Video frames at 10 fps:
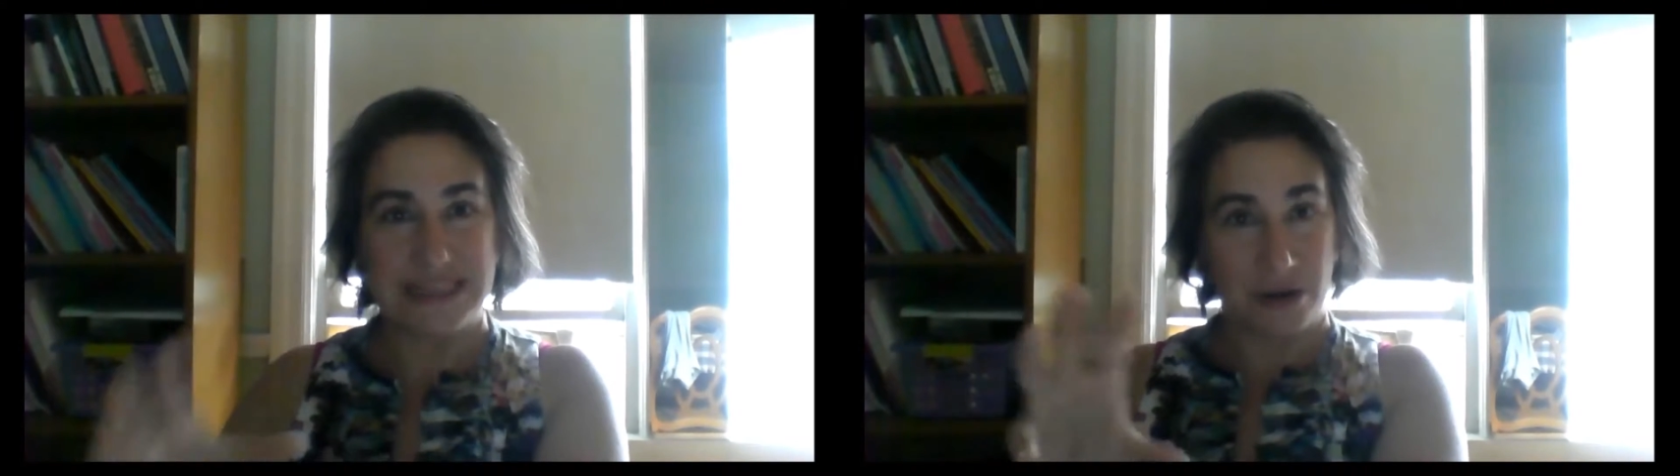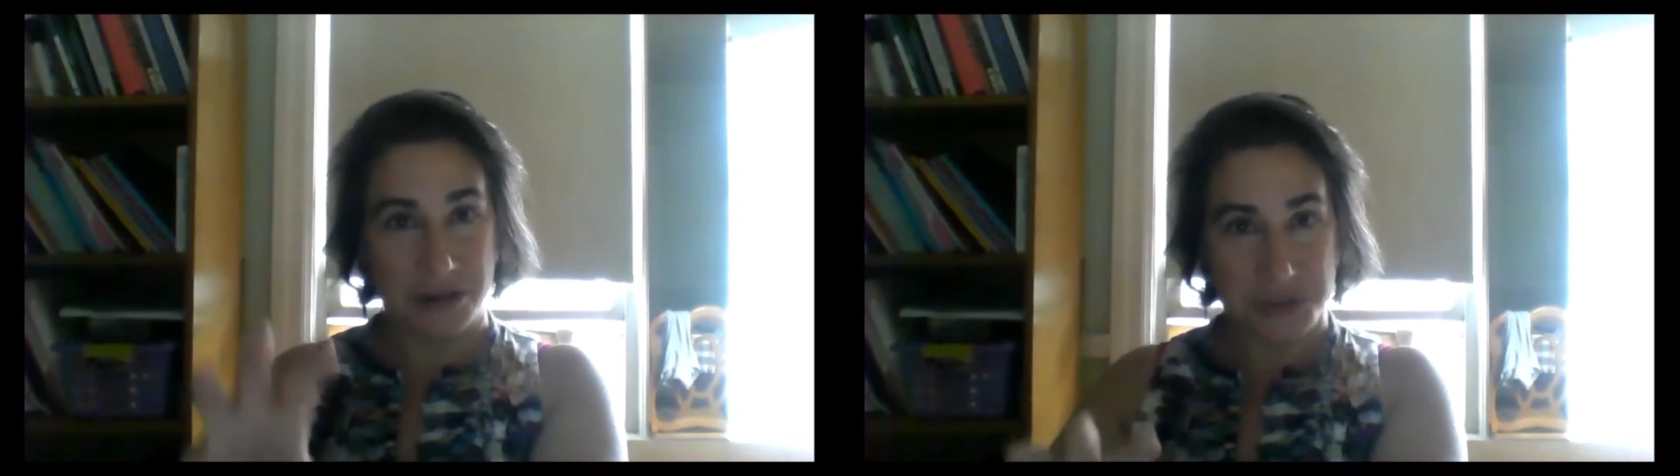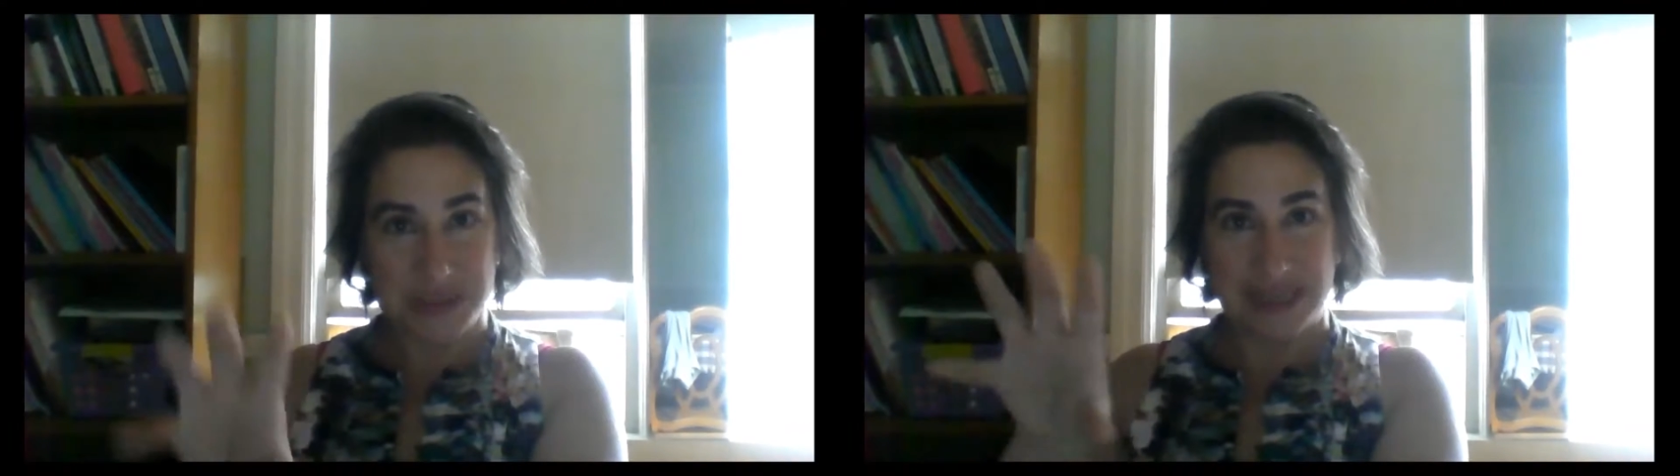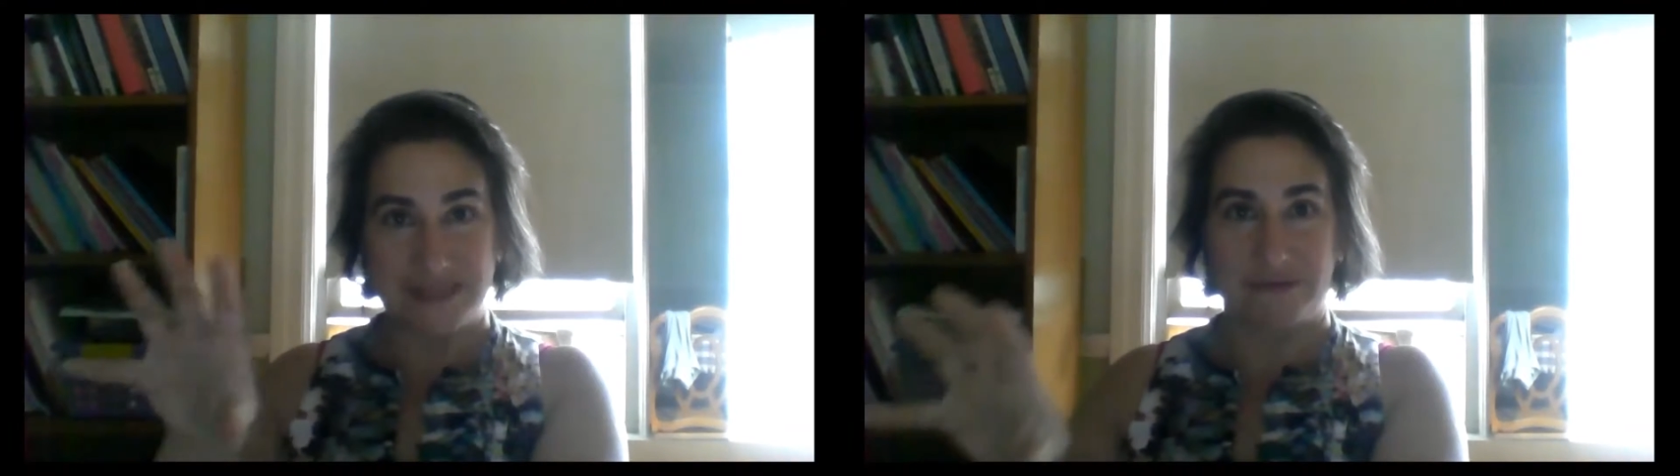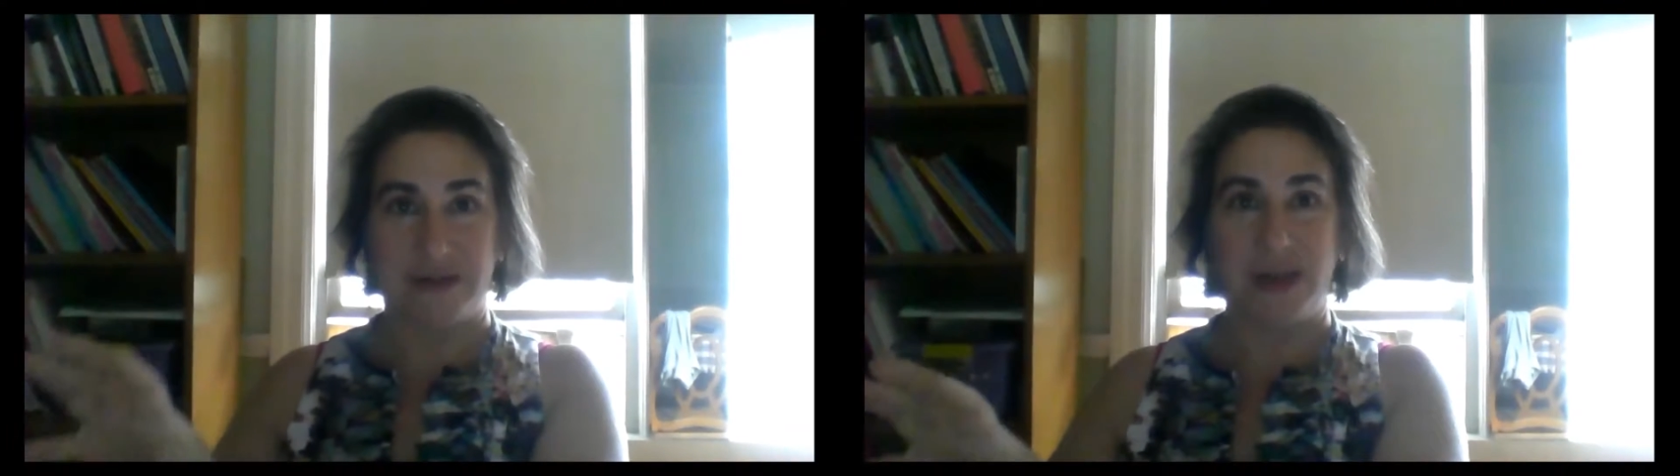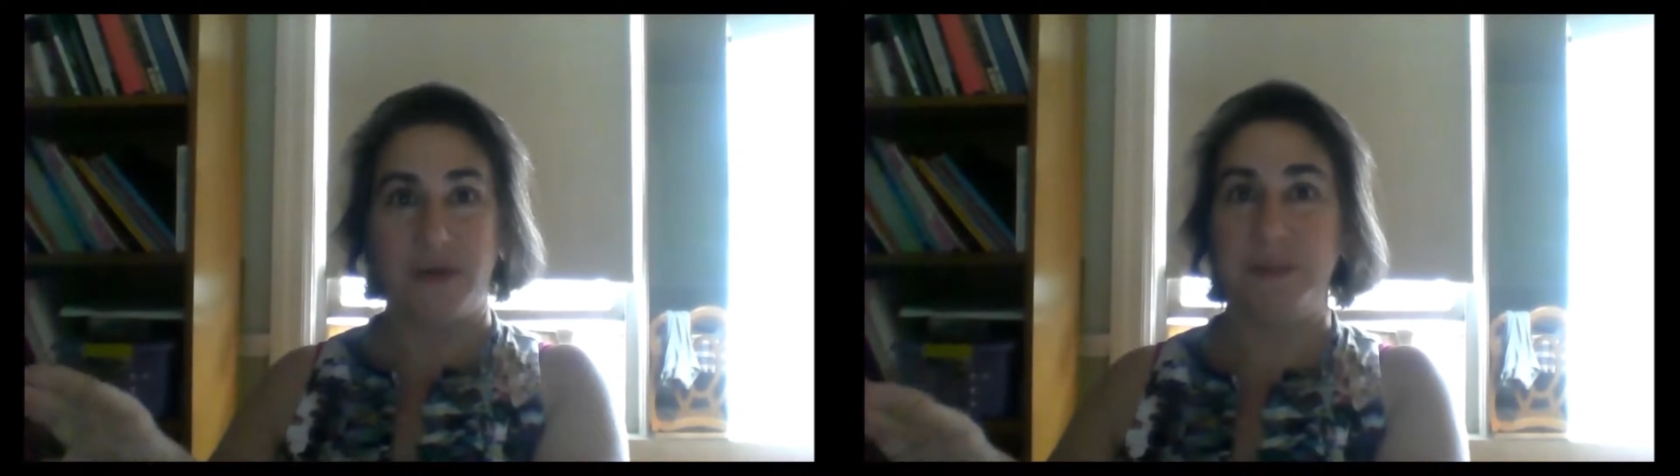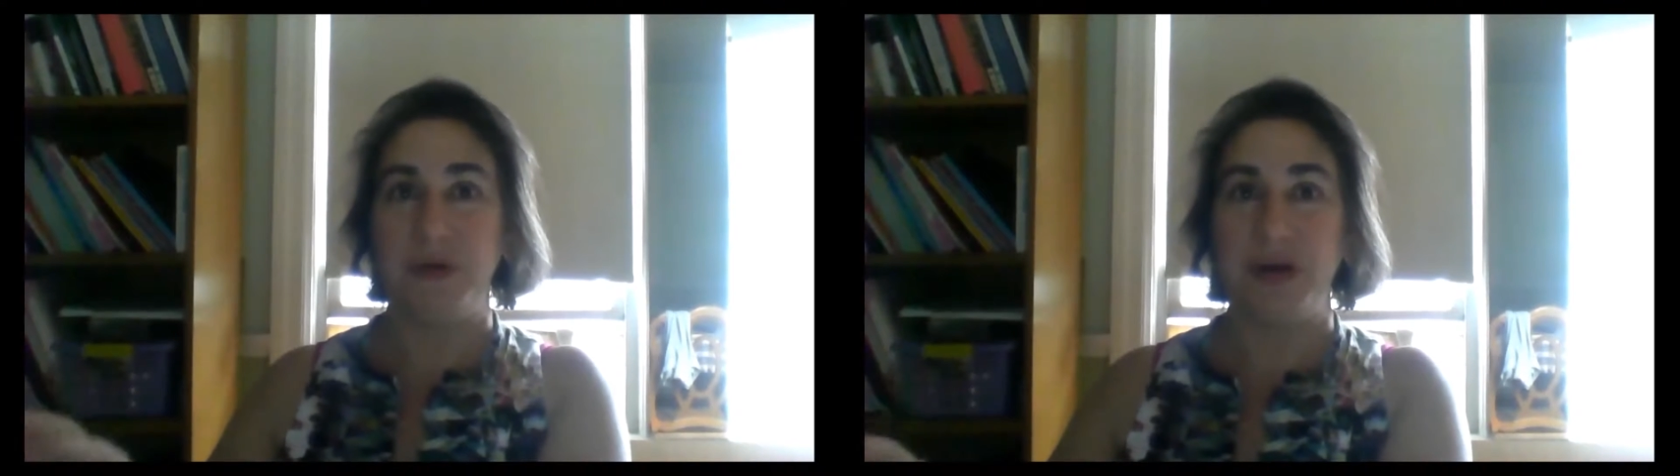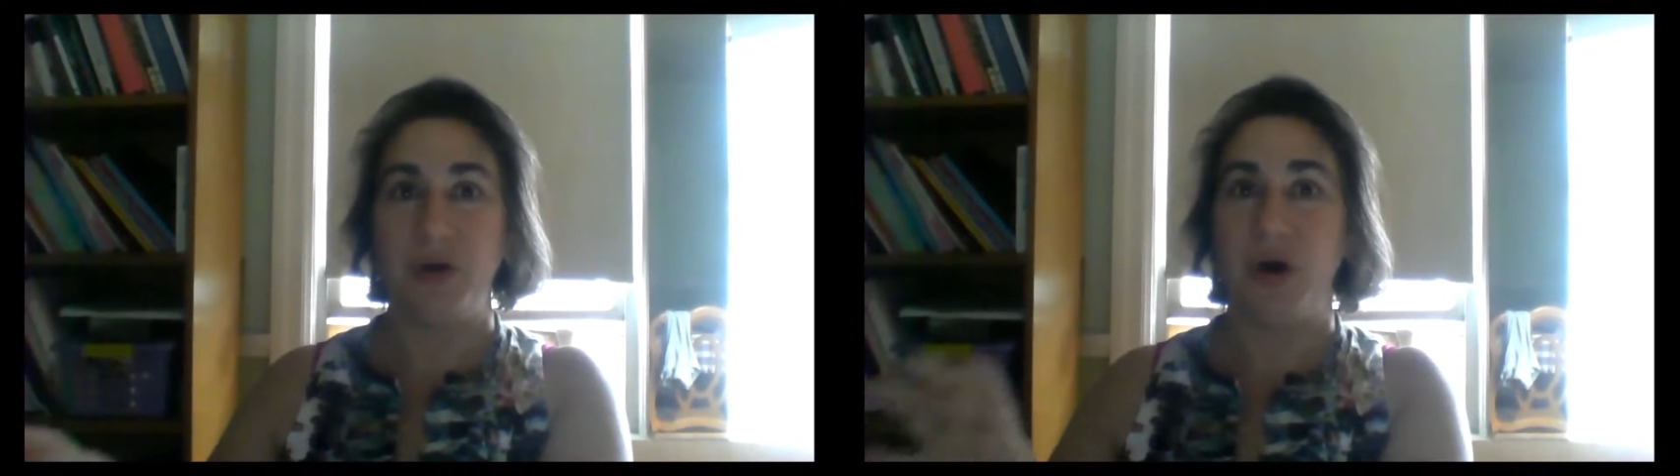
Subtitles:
and also take that video and put it